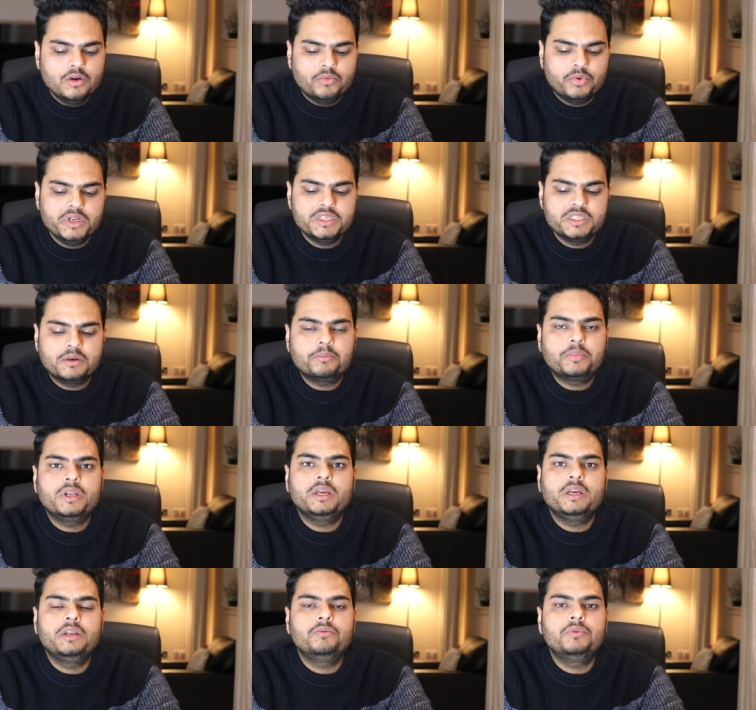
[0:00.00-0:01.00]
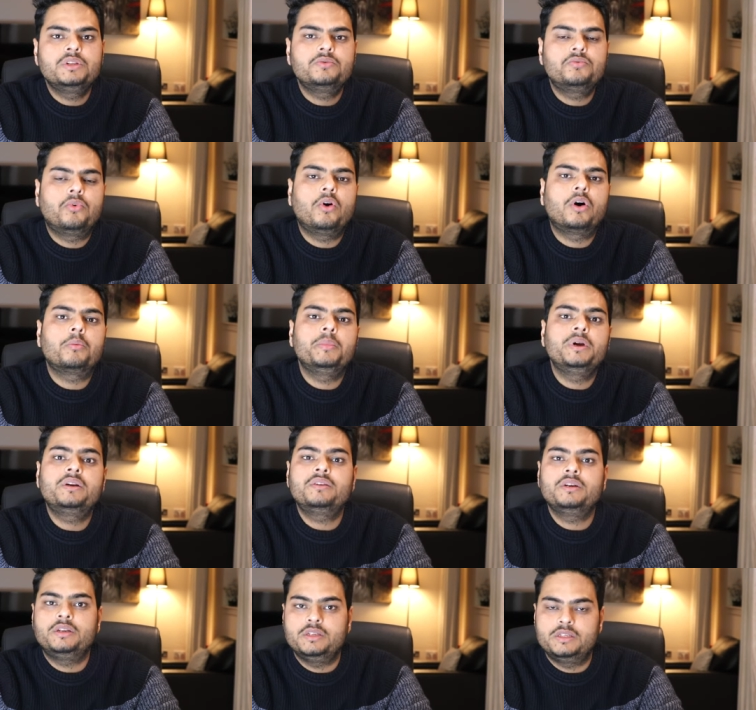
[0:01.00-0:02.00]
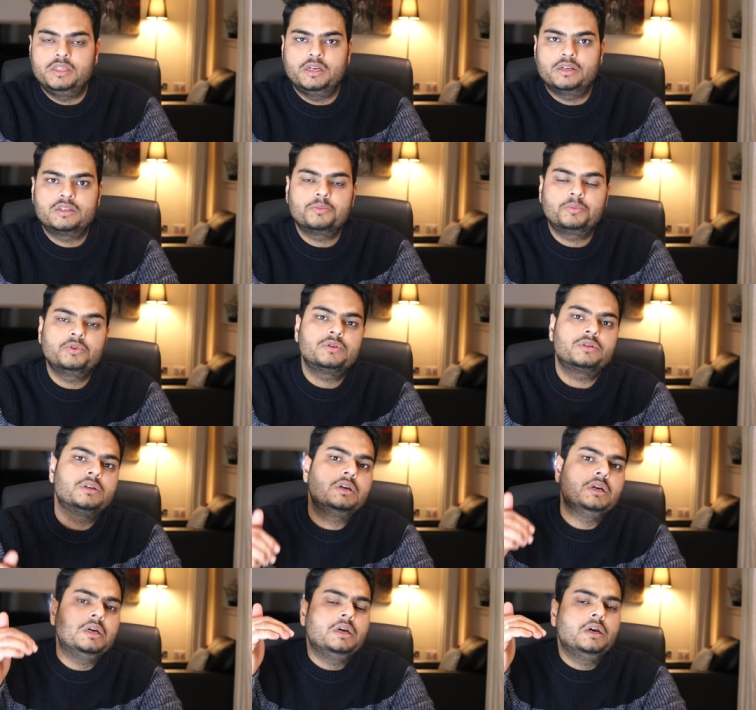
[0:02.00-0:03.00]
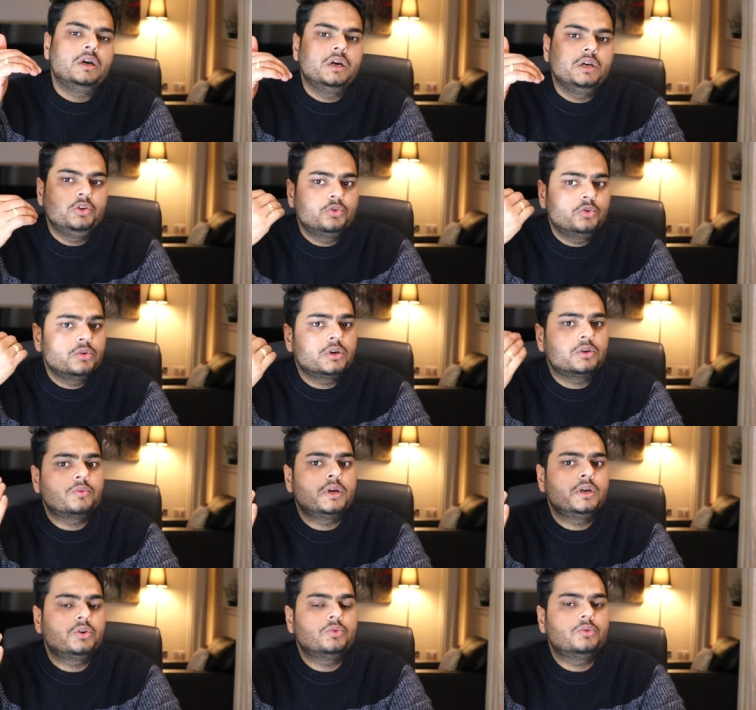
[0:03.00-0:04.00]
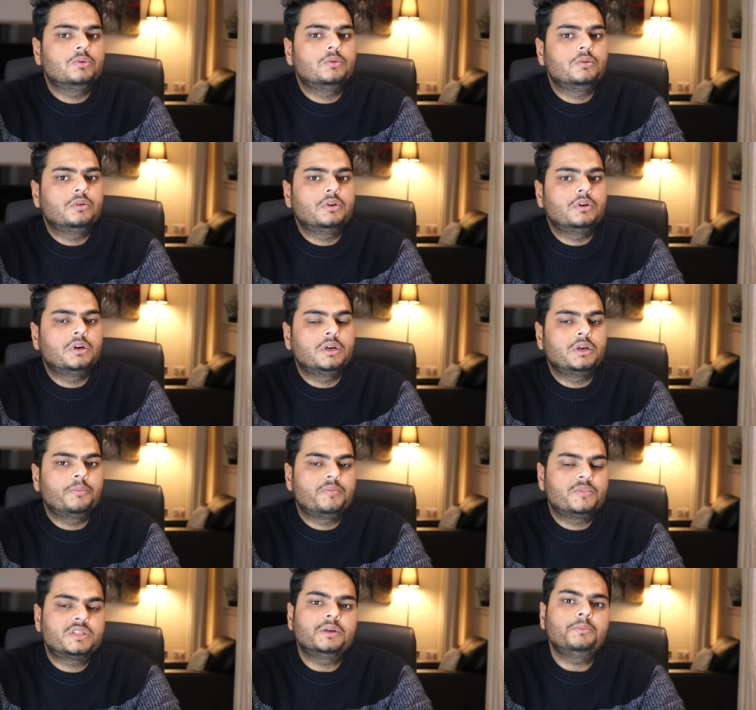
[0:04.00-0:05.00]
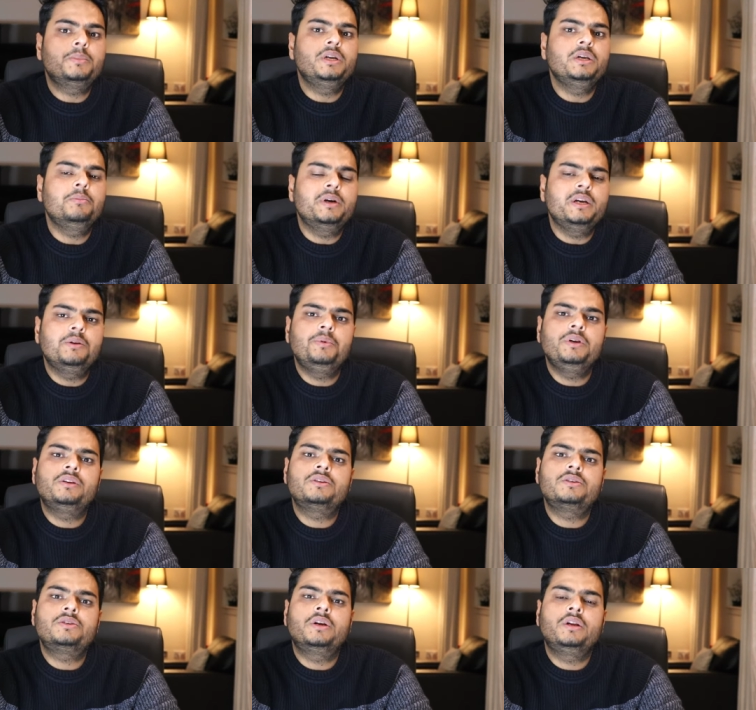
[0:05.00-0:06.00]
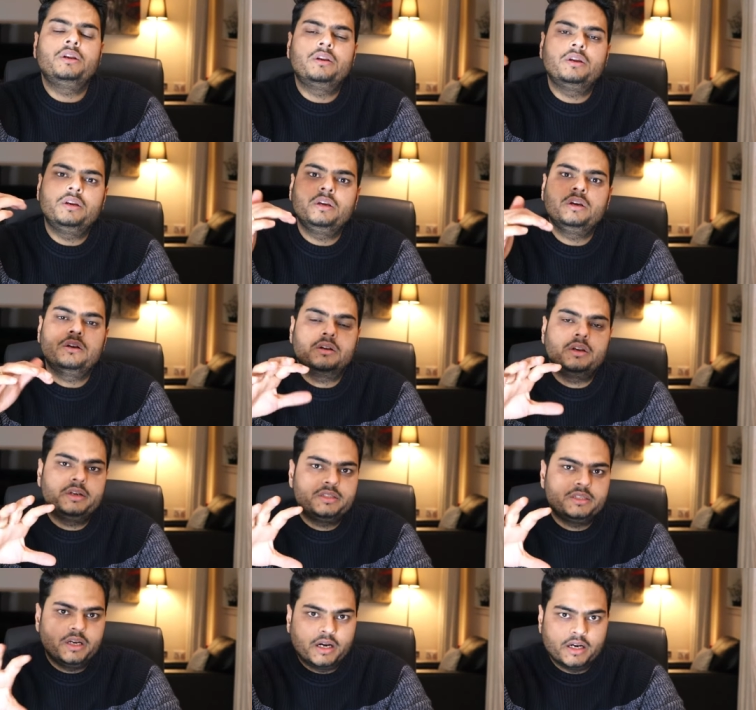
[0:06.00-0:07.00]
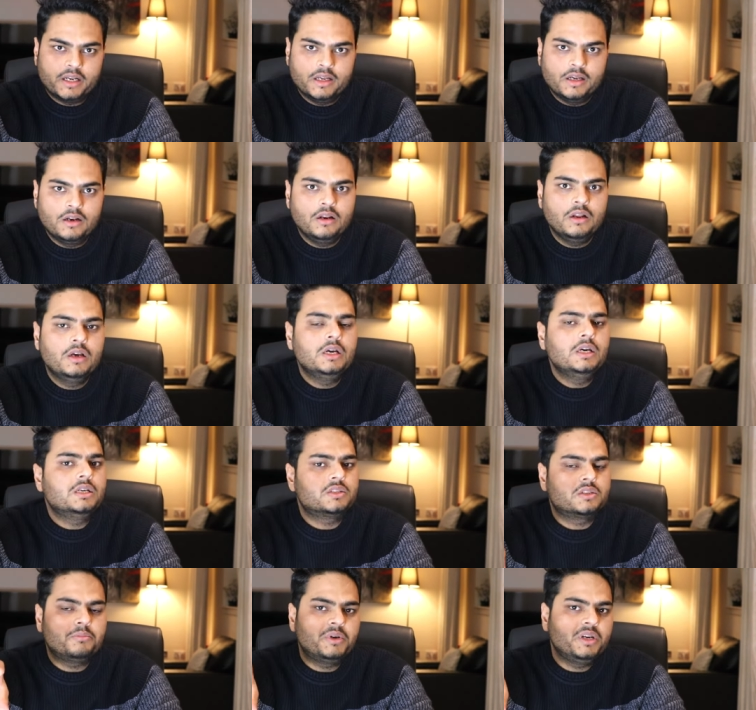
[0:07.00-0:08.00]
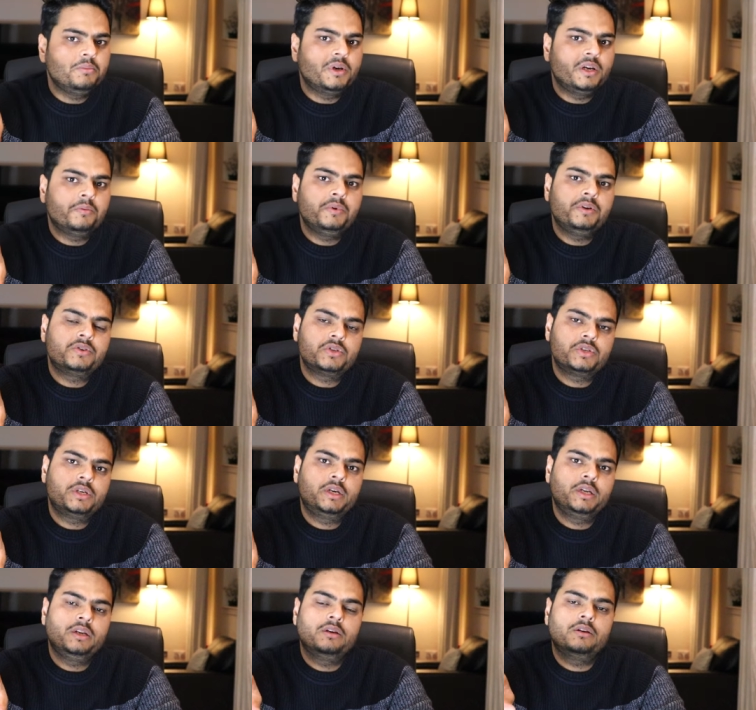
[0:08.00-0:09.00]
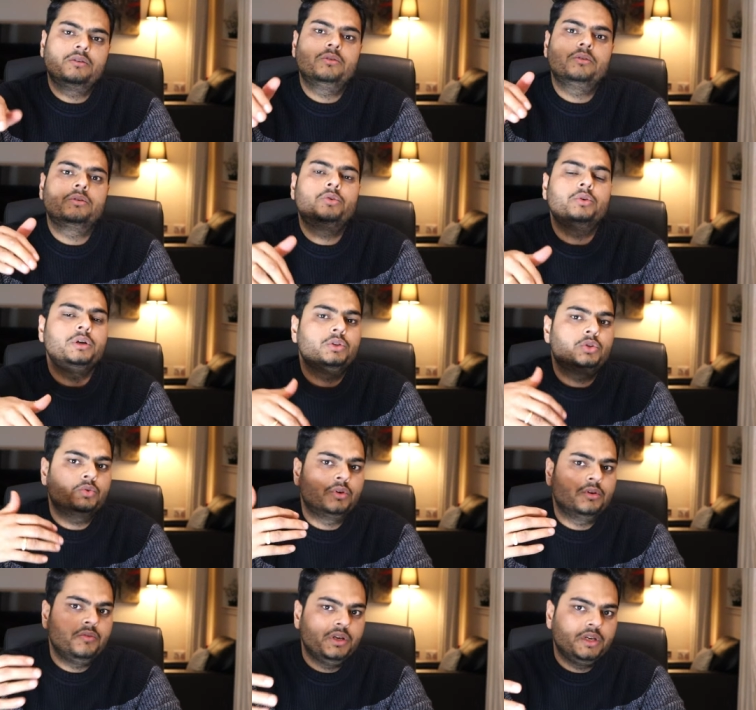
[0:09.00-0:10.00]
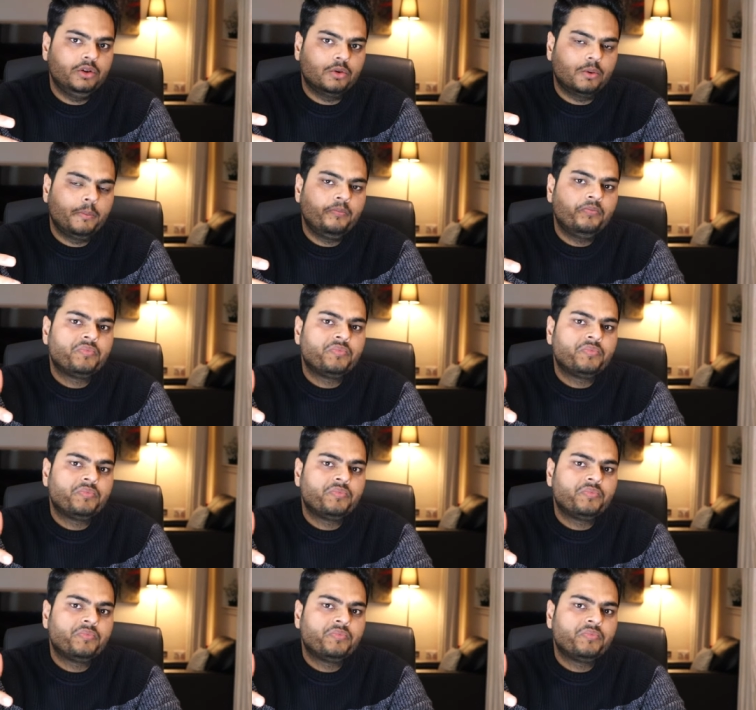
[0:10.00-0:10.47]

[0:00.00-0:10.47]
For example, in which formats it is there. Suppose you do not want to um, somebody might be interested in reading let's say article somebody might be interested in going through a video